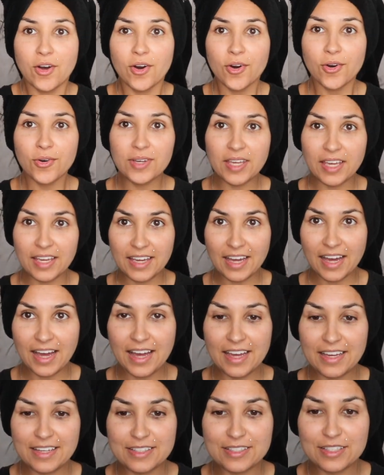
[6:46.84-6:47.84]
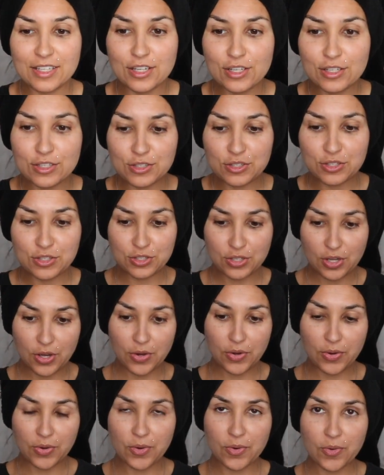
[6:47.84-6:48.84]
Okay guys,
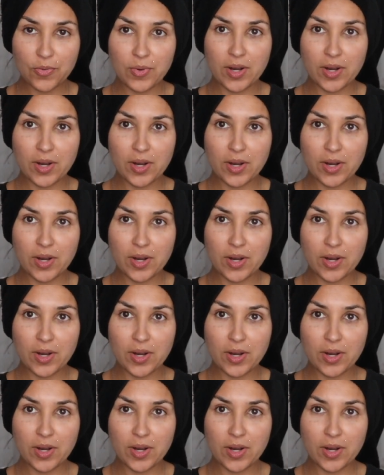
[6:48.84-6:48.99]
so